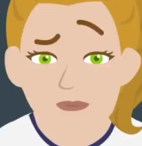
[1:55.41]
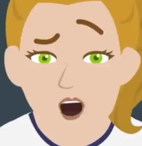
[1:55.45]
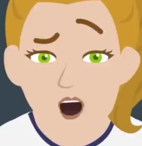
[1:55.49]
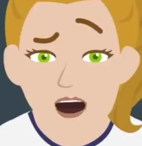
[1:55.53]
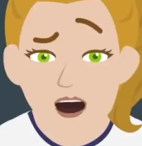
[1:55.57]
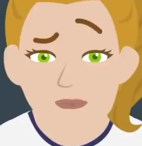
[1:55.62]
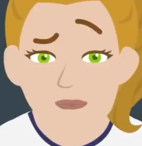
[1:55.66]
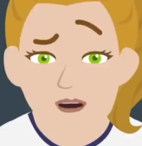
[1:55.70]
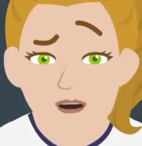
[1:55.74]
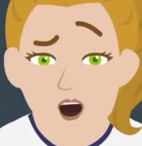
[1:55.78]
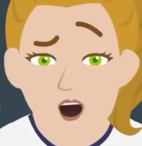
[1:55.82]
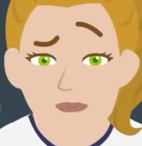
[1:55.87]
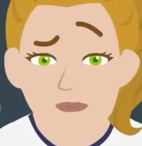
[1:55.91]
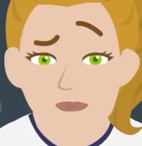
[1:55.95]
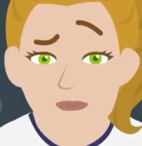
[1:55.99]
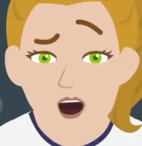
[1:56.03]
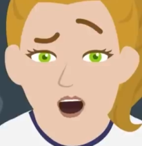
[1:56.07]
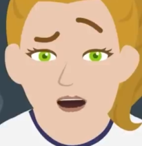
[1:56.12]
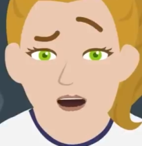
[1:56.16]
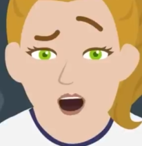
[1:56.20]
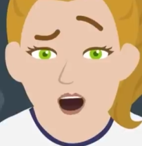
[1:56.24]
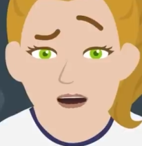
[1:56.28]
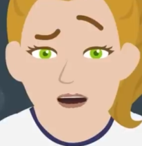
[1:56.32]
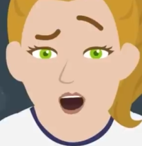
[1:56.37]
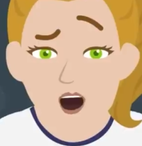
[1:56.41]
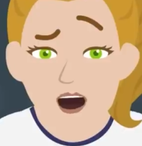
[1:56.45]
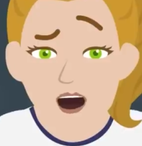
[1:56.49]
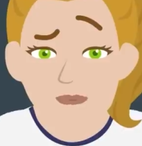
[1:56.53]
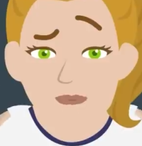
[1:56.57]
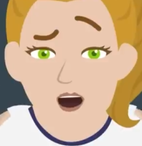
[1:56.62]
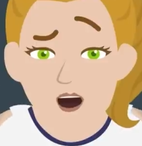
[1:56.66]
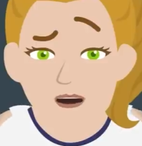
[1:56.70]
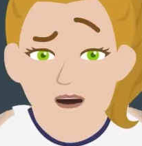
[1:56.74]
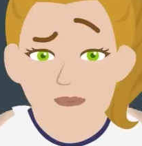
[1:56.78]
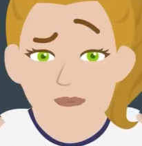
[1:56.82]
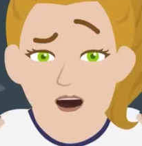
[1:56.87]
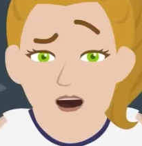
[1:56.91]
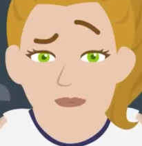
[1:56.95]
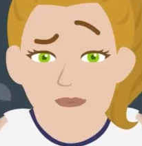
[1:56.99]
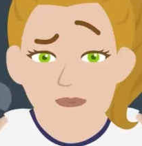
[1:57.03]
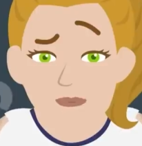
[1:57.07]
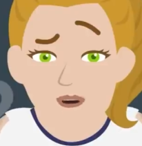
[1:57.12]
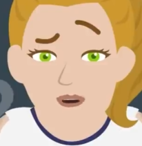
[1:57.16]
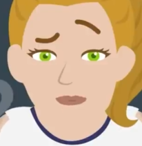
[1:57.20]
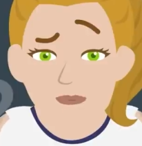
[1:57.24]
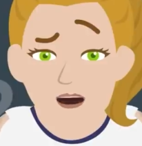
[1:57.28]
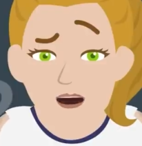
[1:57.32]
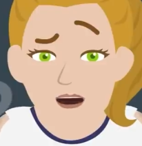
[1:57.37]
What is the relationship
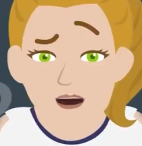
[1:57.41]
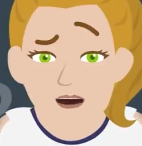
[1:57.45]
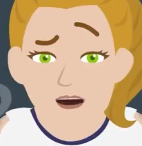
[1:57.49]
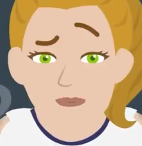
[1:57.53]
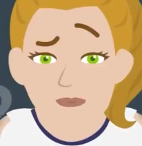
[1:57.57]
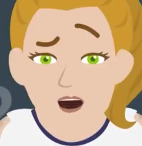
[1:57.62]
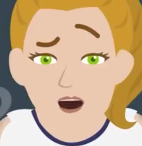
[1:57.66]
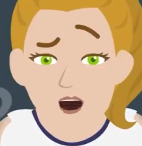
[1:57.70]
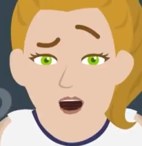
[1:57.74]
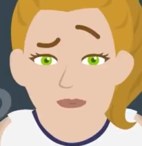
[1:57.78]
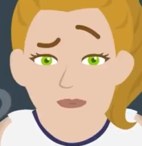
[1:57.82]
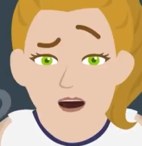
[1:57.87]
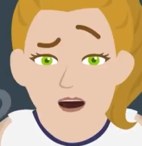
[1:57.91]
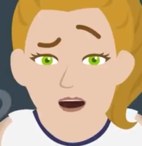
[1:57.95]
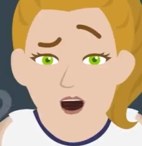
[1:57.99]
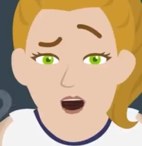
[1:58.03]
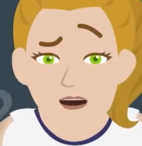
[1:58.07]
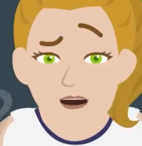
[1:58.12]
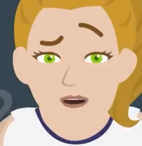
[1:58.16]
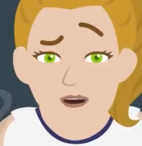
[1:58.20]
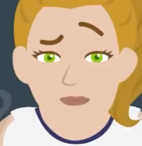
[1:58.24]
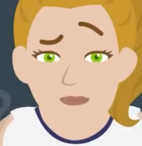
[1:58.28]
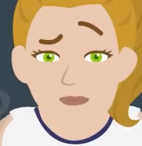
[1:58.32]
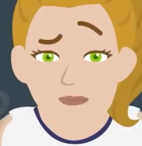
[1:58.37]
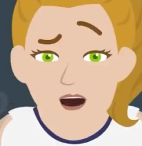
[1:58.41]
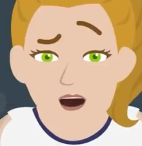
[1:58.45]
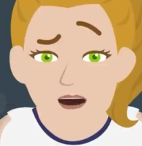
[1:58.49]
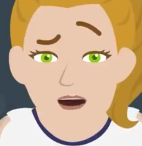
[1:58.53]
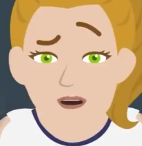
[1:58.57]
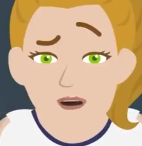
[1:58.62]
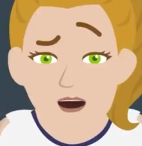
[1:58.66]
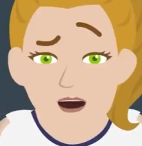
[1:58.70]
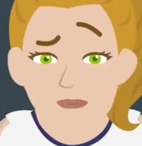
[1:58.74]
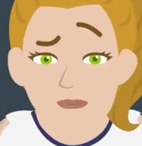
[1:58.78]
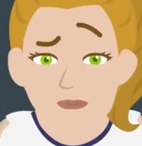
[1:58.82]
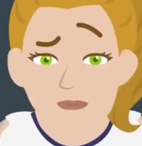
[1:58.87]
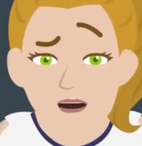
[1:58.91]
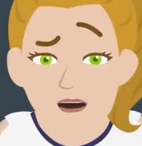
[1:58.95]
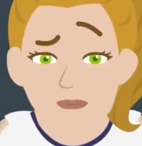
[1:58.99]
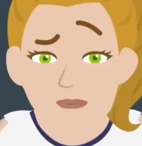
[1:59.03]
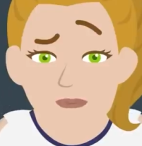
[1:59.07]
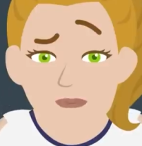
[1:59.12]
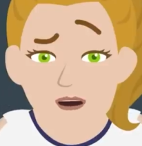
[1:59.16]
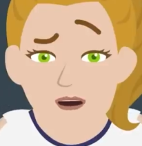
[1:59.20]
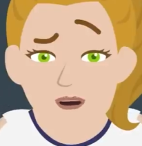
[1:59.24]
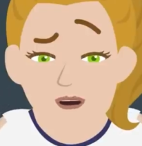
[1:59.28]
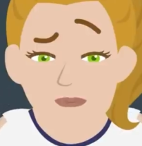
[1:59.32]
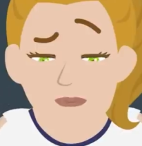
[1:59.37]
between autonomic nervous
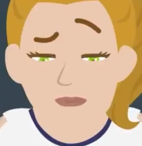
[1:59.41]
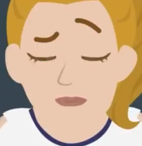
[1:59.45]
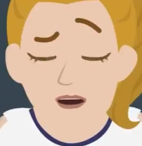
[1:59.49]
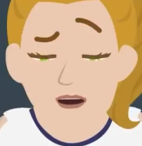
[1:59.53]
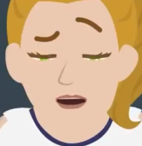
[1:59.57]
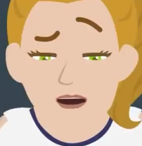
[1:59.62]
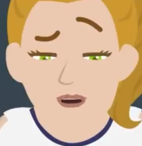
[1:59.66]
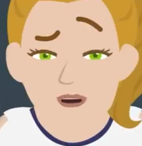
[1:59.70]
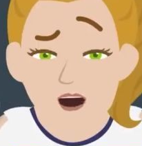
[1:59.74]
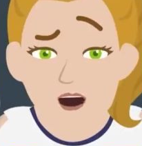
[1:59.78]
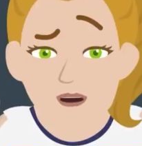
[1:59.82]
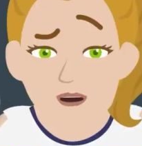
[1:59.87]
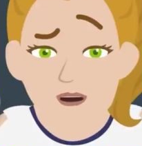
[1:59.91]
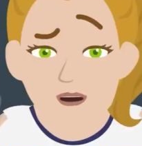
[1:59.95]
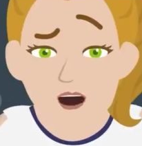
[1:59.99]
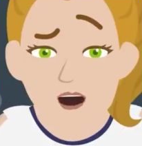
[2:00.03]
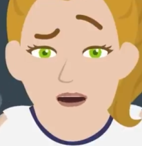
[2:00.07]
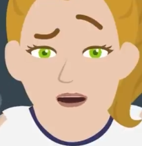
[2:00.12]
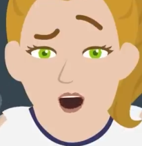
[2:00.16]
system and losing